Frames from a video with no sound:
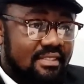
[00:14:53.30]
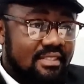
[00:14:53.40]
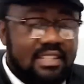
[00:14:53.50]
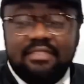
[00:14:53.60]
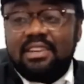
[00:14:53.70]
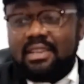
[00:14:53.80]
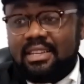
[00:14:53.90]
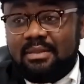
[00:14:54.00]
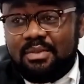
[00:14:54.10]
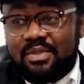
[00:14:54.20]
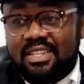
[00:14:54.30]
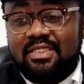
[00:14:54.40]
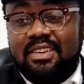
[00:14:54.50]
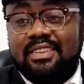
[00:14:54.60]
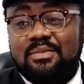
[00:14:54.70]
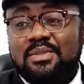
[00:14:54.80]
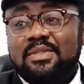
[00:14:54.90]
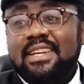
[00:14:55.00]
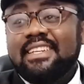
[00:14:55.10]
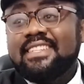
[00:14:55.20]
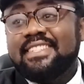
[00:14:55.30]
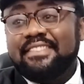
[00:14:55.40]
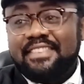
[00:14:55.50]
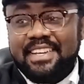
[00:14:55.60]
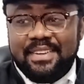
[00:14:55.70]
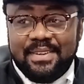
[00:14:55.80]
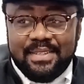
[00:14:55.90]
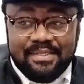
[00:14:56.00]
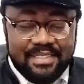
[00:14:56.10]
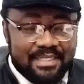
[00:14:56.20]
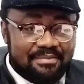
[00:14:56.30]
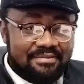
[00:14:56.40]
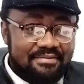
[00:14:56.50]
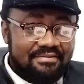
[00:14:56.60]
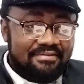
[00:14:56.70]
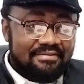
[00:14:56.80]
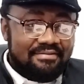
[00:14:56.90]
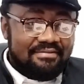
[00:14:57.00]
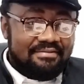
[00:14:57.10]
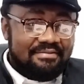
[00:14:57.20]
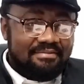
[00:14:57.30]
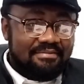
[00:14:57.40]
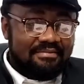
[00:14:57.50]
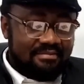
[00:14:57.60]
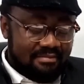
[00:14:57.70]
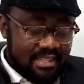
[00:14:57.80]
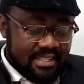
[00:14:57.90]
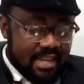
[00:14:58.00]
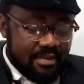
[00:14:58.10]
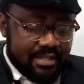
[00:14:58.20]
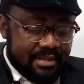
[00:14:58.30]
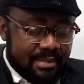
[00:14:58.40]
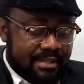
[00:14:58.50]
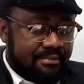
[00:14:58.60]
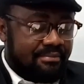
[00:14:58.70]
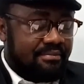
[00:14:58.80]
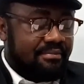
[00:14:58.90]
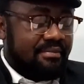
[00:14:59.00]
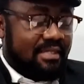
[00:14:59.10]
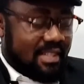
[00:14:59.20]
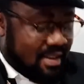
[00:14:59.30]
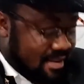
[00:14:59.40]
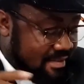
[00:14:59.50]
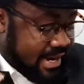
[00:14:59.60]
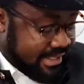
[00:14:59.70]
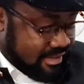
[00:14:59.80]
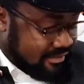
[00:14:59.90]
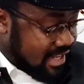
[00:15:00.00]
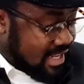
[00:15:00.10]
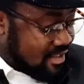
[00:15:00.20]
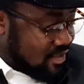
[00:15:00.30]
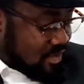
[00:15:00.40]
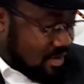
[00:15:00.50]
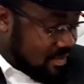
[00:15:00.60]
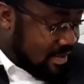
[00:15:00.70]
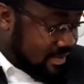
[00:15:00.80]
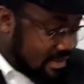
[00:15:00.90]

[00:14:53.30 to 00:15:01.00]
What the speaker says: Several cables, and you are supposed to identify all of them. Please, are you with me? All right, you've done so well.